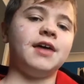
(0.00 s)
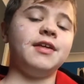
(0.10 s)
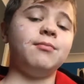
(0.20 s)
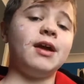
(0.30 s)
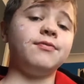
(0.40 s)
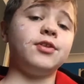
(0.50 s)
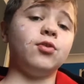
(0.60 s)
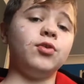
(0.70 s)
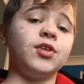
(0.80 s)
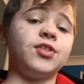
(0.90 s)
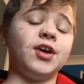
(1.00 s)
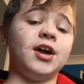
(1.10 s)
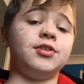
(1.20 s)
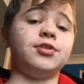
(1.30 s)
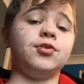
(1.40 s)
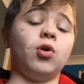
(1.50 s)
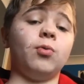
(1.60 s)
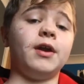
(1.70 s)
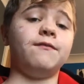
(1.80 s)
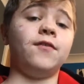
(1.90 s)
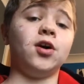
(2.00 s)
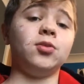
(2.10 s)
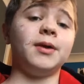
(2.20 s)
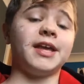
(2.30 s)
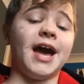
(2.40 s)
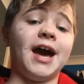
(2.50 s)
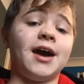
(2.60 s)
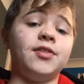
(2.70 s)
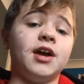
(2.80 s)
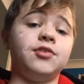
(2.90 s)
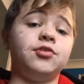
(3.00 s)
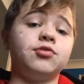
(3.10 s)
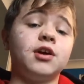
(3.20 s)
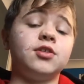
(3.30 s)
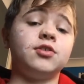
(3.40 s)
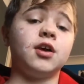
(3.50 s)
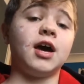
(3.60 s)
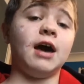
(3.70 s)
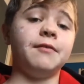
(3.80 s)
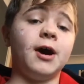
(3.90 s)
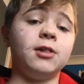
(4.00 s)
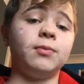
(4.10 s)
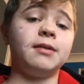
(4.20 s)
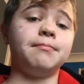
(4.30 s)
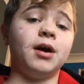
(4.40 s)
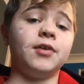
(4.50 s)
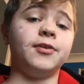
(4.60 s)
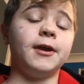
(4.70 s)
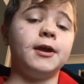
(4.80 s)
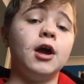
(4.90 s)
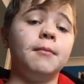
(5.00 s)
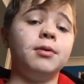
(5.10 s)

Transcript: And then we have this other side story following Anne as she tries to have a Halloween party,